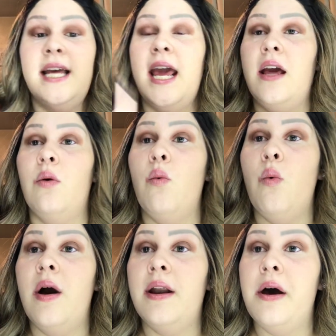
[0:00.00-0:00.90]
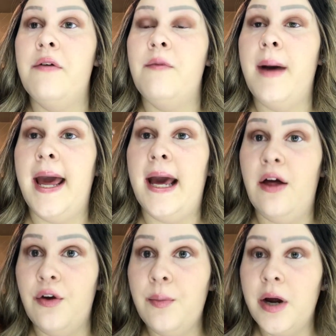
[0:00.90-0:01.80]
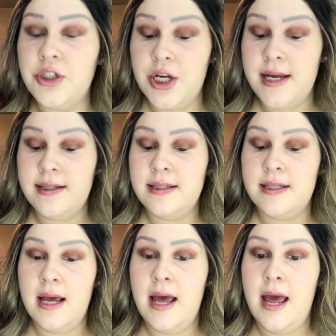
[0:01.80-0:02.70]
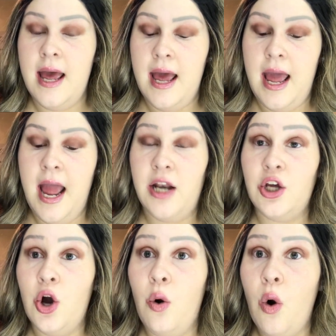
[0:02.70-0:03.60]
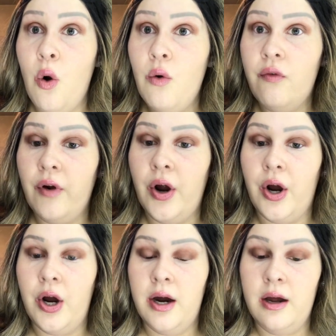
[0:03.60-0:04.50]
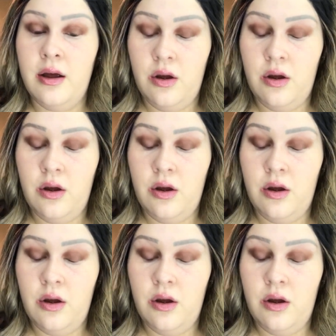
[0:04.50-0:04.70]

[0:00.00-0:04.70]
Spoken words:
Take one of my other brushes and go over